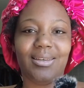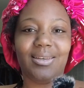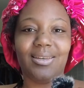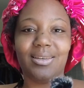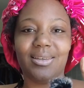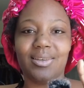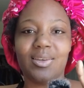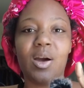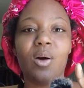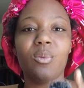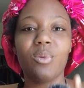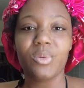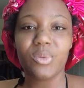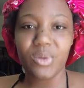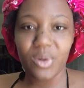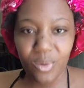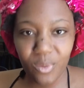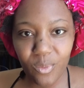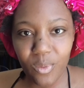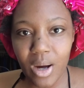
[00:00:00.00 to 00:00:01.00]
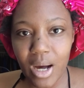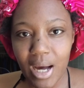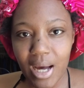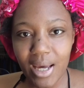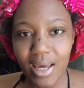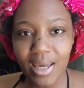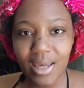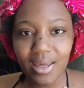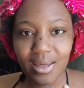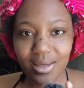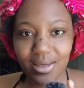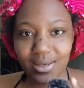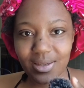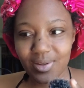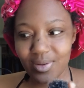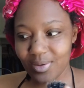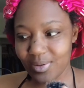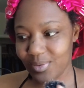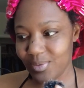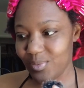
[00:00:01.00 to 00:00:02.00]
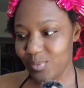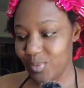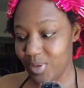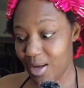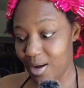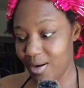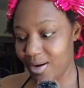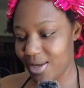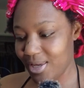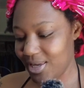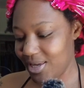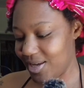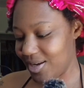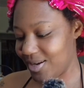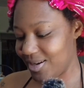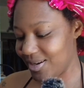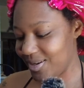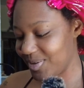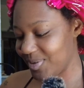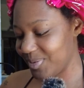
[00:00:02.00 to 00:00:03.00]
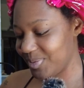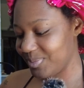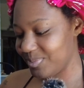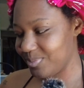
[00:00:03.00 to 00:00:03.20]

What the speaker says: Y'all will know why we are here